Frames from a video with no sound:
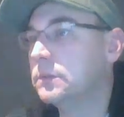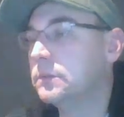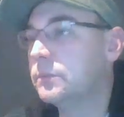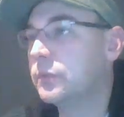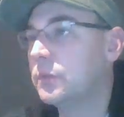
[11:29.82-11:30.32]

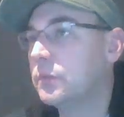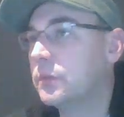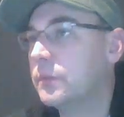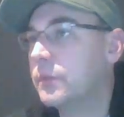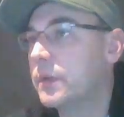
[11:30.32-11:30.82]

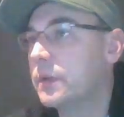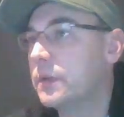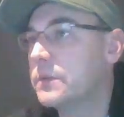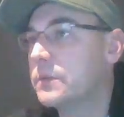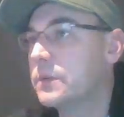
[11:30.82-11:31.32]
probably pretty
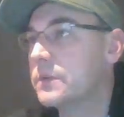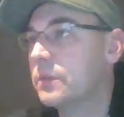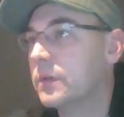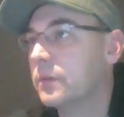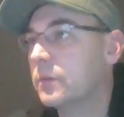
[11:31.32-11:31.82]
close with
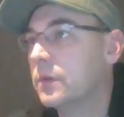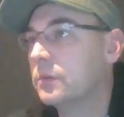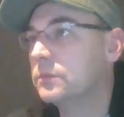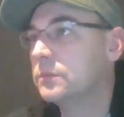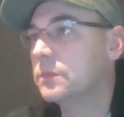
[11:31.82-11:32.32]
this one as
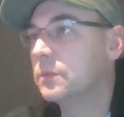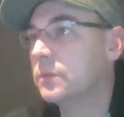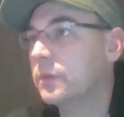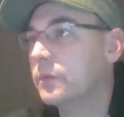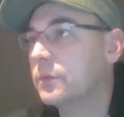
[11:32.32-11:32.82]
well, I would
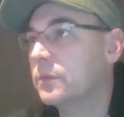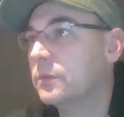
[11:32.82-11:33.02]
have thought.